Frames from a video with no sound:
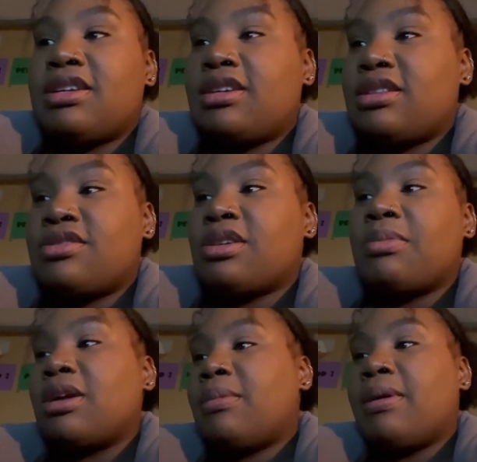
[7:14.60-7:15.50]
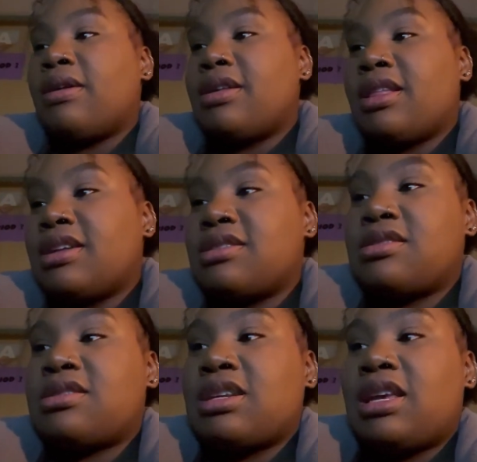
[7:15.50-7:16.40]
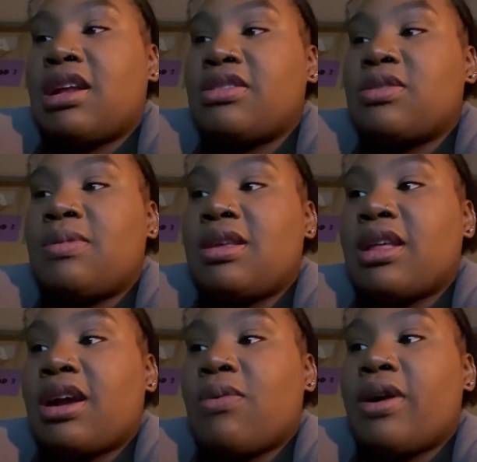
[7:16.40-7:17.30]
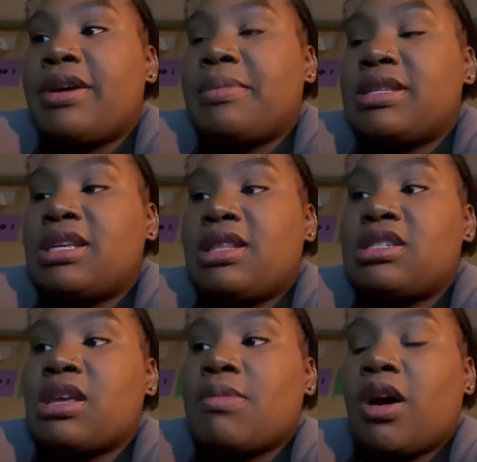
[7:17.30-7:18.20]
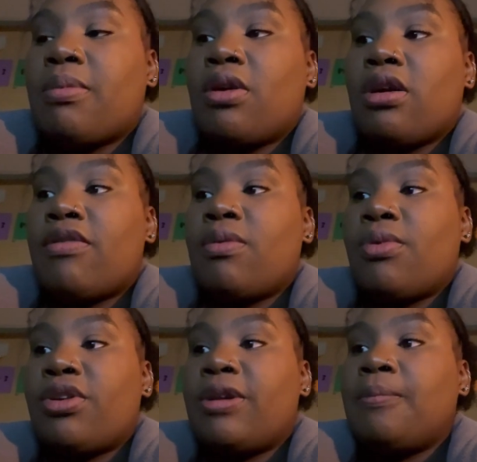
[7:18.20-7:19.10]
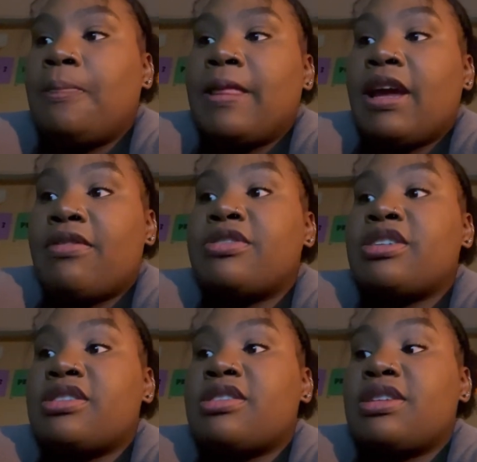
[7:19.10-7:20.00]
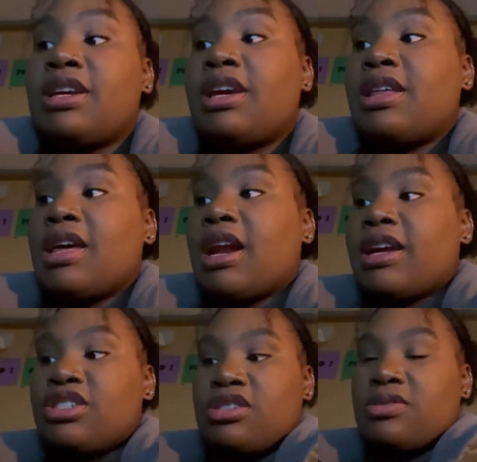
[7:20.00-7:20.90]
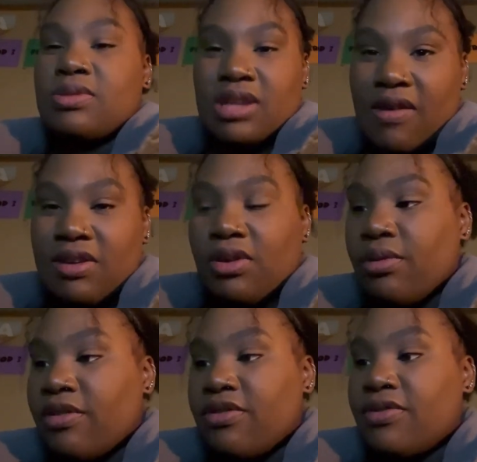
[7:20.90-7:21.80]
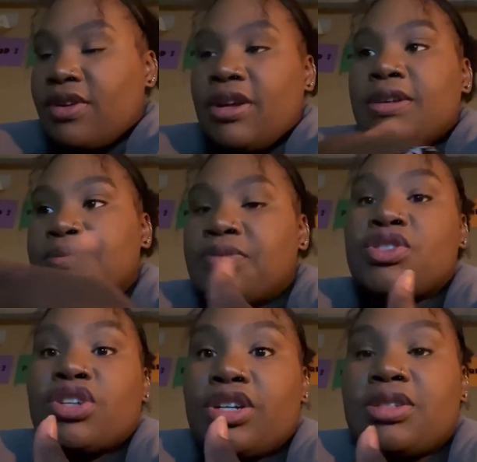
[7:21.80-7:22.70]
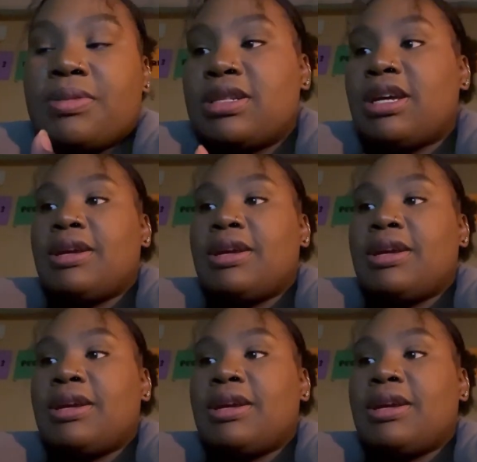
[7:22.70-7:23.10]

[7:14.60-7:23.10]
there's something about it that's sticking out to me. Like, why am I seeing the same cop car every morning ever since the day that I just was having a rough start to my day?